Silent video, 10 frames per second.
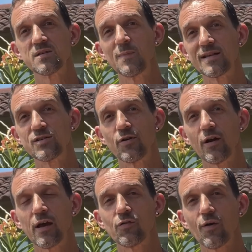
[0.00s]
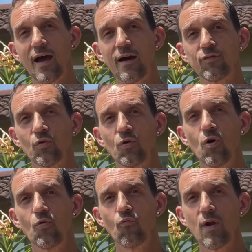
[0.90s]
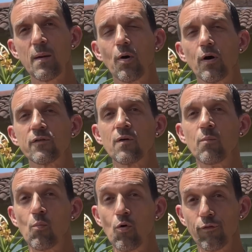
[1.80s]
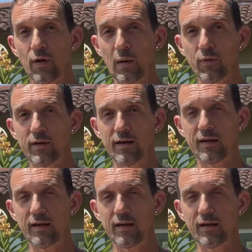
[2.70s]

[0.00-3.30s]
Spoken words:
means you're going to have to repot more frequently.